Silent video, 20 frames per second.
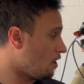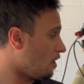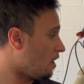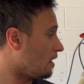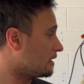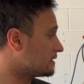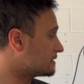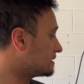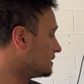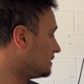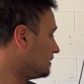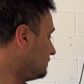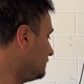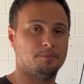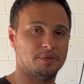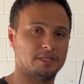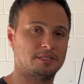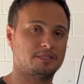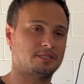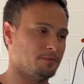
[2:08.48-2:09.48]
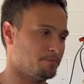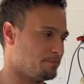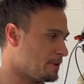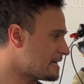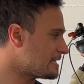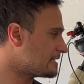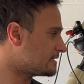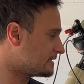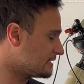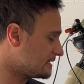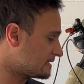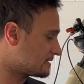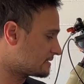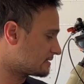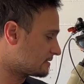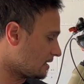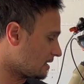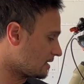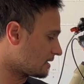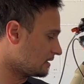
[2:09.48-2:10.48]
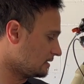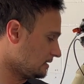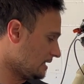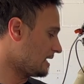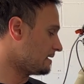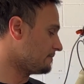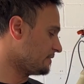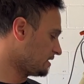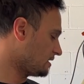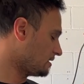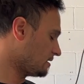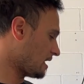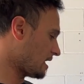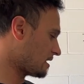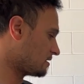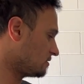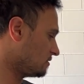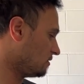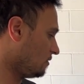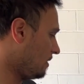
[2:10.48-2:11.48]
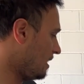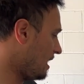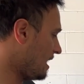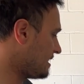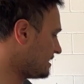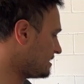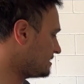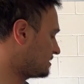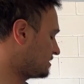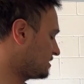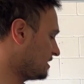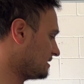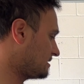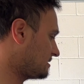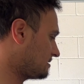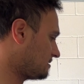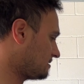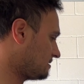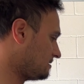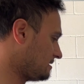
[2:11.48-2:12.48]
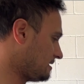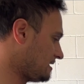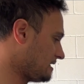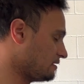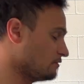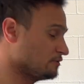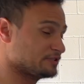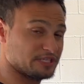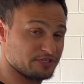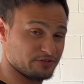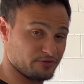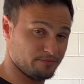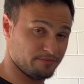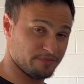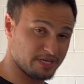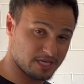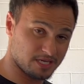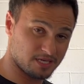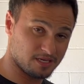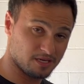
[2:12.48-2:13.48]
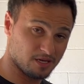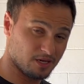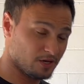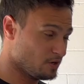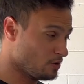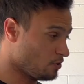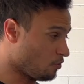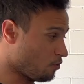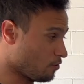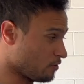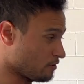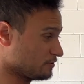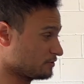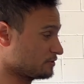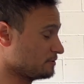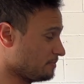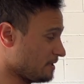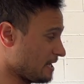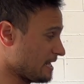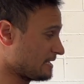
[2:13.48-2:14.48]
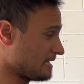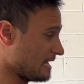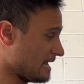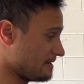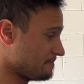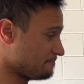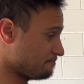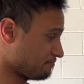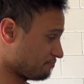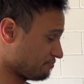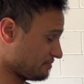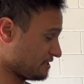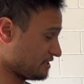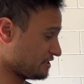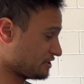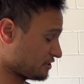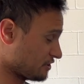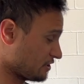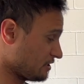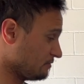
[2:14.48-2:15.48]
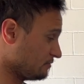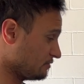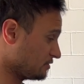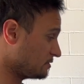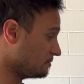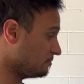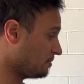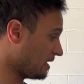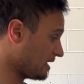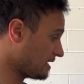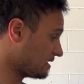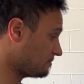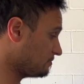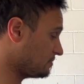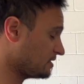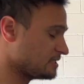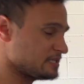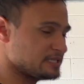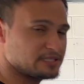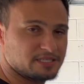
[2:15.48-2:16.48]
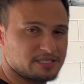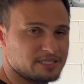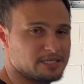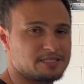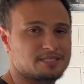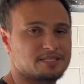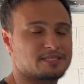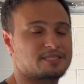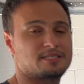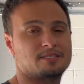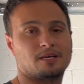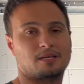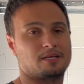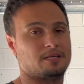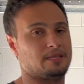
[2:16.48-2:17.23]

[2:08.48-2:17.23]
awesome. But the bike did suck climbing. I don't know why. It was either me or it was the bike. I'm pretty sure it was the bike, but it just sucked